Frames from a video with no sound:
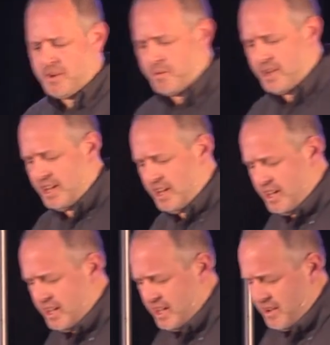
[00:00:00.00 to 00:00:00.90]
we
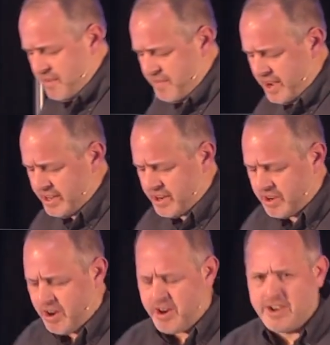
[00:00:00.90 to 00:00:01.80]
found out our
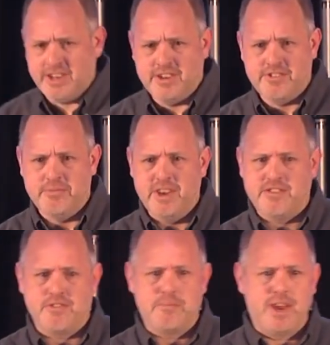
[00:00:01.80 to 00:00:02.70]
car needed some
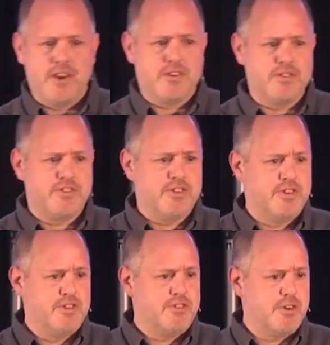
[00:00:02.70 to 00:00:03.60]
major repairs.
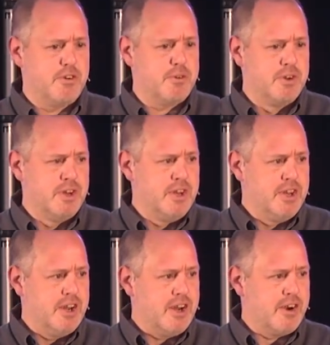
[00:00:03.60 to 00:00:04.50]
So
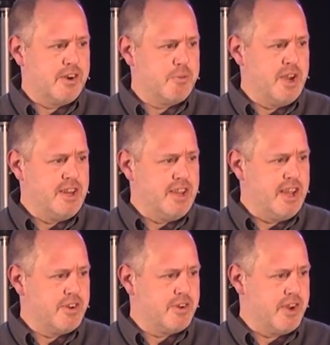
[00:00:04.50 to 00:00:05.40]
our
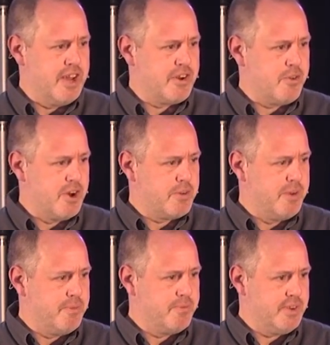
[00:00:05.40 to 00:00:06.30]
radiator and our water
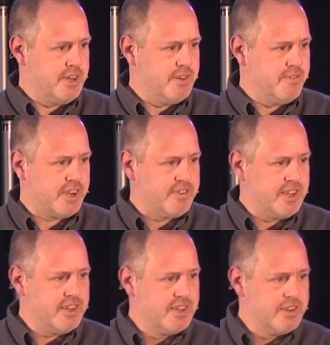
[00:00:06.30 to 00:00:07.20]
pump needed
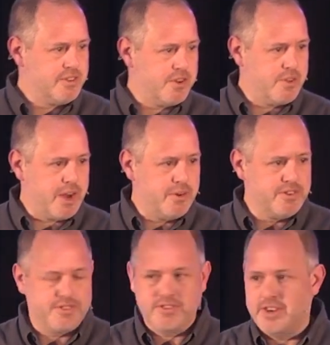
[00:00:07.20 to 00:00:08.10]
fixing. So that
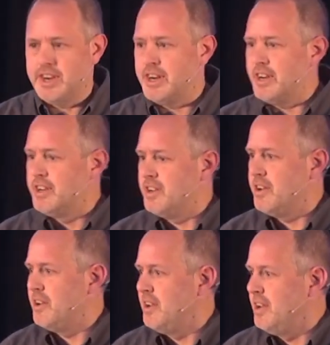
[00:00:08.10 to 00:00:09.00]
was
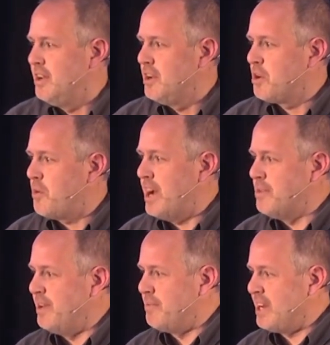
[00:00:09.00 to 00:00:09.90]
quite
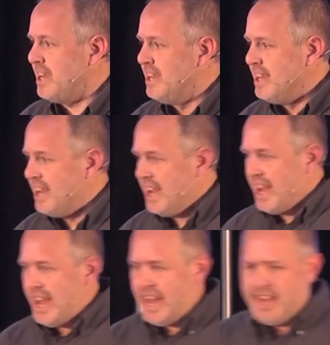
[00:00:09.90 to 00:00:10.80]
a bit of money.
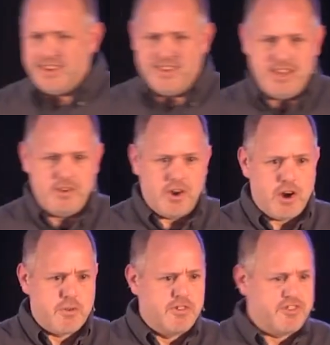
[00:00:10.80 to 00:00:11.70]
And then
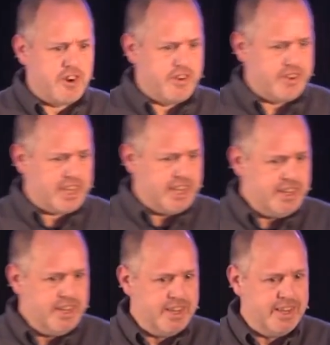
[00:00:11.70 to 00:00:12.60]
our roof started leaking.